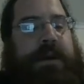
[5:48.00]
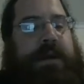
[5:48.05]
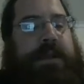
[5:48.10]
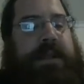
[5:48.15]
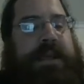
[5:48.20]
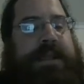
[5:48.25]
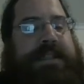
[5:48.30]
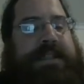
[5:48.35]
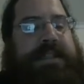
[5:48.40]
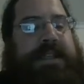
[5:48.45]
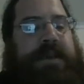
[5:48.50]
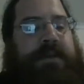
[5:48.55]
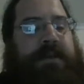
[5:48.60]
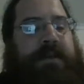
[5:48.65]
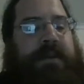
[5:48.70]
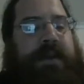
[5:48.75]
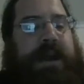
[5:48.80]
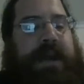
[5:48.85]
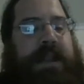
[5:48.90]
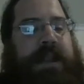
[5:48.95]
Let's see, what
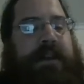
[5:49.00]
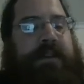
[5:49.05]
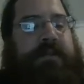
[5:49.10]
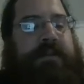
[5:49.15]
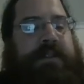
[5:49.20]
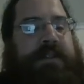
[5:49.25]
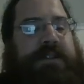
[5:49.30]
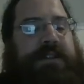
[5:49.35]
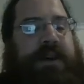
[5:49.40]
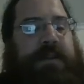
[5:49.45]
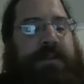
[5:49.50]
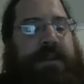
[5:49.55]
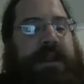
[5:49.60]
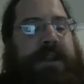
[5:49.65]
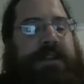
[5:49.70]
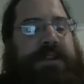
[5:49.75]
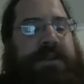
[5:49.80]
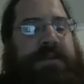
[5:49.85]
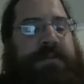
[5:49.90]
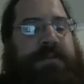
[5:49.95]
do we got left? Jump
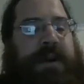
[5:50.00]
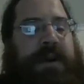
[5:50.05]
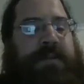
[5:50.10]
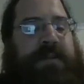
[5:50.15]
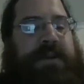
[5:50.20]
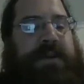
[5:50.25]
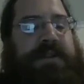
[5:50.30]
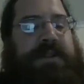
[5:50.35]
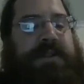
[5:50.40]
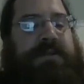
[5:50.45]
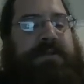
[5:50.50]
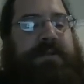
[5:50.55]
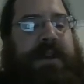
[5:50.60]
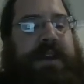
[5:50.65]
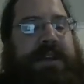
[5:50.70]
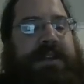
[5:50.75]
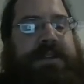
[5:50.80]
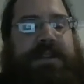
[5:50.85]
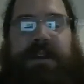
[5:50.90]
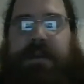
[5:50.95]
lunges, burpees,
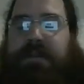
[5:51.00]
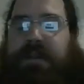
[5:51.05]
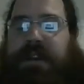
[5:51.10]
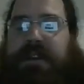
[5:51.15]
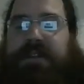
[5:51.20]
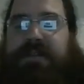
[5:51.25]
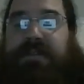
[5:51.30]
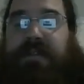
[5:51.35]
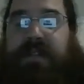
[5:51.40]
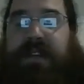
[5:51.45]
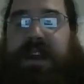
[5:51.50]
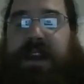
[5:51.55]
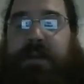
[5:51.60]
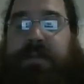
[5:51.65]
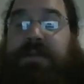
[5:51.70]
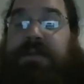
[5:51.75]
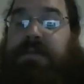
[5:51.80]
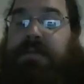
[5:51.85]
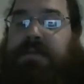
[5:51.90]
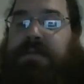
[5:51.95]
swings, double unders,
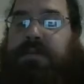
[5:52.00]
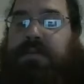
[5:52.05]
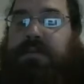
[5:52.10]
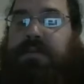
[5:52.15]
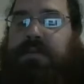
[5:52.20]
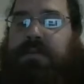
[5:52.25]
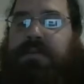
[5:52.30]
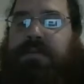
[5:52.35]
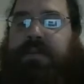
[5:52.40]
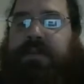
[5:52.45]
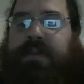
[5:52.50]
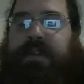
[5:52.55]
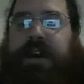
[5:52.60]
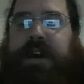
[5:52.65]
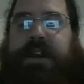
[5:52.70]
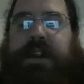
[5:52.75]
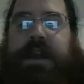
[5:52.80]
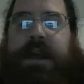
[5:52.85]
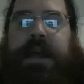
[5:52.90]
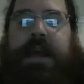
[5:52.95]
V-ups. Ooh,
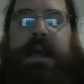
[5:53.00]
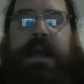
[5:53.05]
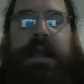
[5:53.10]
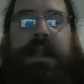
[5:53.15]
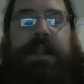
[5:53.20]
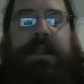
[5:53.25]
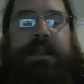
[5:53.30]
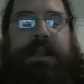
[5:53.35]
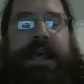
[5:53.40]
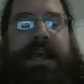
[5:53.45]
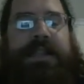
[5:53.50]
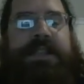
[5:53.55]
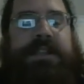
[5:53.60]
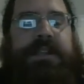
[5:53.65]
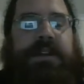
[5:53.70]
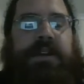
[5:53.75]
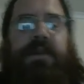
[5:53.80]
fun. Let's